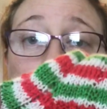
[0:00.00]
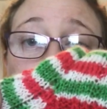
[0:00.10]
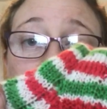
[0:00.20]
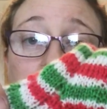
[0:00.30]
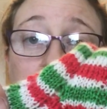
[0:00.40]

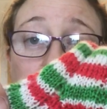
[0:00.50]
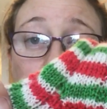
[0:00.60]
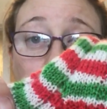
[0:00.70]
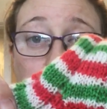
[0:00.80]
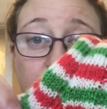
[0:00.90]
modified
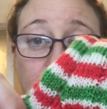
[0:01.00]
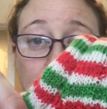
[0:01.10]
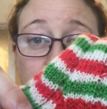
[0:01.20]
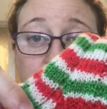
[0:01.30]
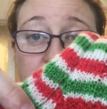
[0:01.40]
eye of
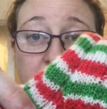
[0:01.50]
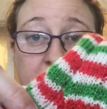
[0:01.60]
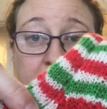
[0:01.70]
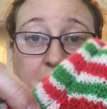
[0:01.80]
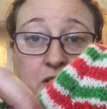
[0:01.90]
partridge
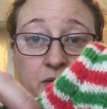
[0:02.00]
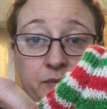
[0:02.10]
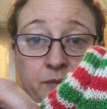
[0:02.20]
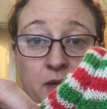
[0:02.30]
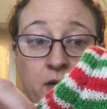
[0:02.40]
heel
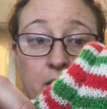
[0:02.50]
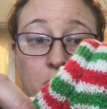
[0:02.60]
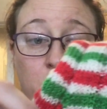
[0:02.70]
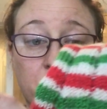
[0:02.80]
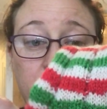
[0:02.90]
in
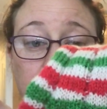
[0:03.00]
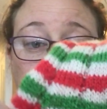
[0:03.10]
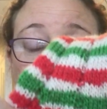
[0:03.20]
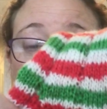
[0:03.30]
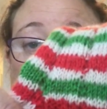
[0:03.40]

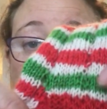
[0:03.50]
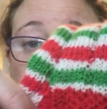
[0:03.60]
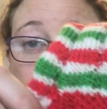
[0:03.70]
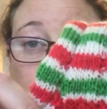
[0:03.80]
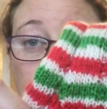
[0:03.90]
contrasting
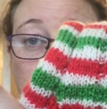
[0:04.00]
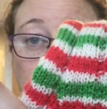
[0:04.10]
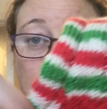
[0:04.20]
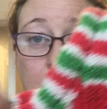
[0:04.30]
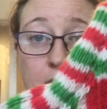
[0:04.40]

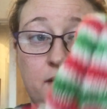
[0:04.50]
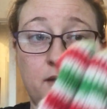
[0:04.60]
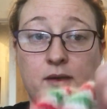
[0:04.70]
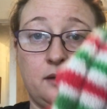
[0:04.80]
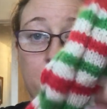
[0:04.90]
yarn,
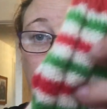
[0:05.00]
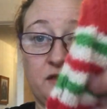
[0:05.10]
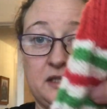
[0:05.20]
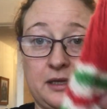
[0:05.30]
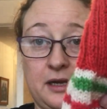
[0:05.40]
and
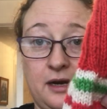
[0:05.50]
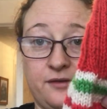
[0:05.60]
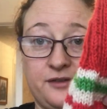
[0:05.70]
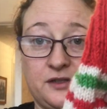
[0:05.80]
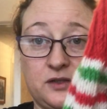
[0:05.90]
obviously the
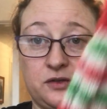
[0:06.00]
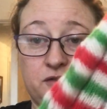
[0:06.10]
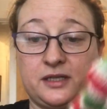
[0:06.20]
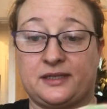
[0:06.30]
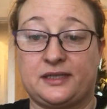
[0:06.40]
cuff is
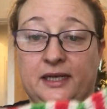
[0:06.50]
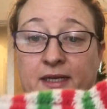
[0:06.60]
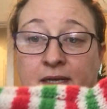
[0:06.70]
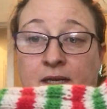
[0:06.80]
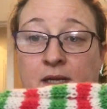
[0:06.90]
contrasting.
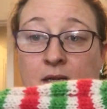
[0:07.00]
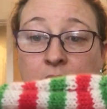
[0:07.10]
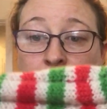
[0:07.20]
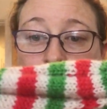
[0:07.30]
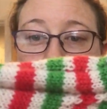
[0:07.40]

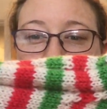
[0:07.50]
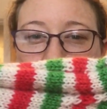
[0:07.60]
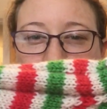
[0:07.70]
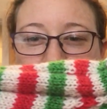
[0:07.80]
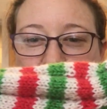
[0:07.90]
I'm
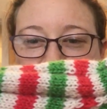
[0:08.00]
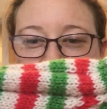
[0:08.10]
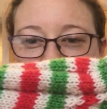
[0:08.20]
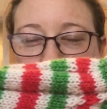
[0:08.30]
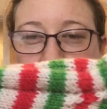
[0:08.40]
just about
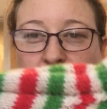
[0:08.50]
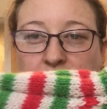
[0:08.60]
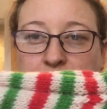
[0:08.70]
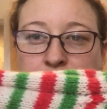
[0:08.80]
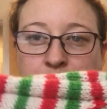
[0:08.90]
down to the toe,